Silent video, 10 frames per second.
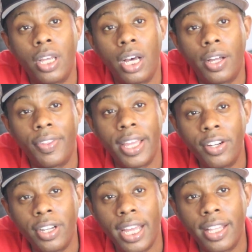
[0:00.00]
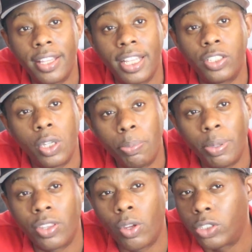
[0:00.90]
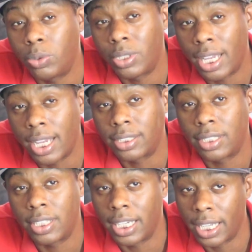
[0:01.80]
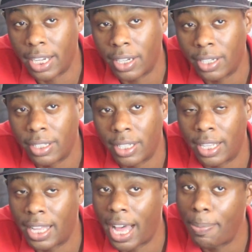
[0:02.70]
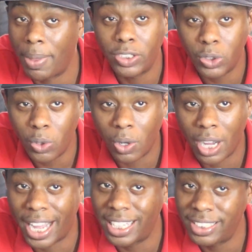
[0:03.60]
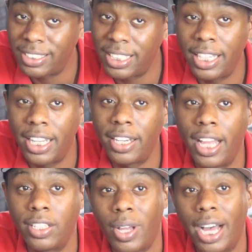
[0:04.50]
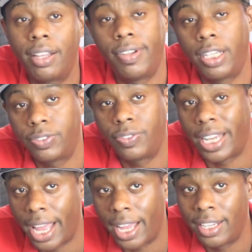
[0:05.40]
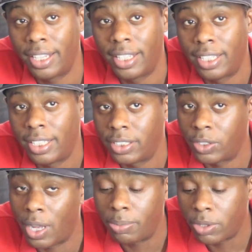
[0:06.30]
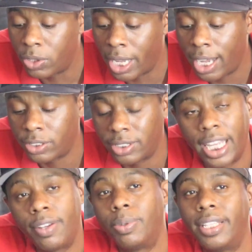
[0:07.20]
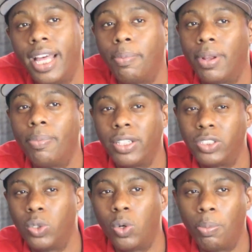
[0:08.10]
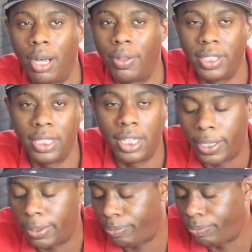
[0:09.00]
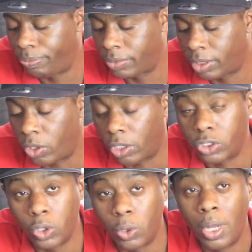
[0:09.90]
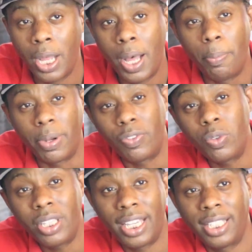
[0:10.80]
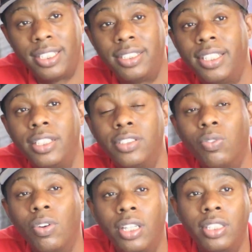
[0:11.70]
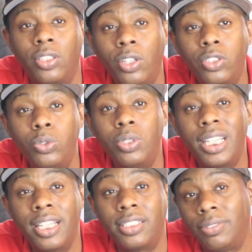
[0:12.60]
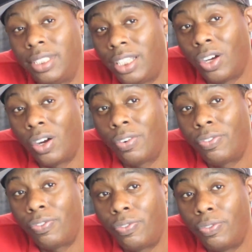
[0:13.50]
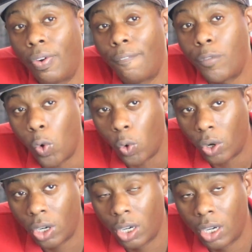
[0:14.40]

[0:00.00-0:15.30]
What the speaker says: the internet that you can put 32 gigs in here. I'm not sure. I got 16 in here now, so I can vouch for that. So you guys are safe with that, but I'm not sure about the 32. But if you can get this thing to run 32 gigs of DDR4,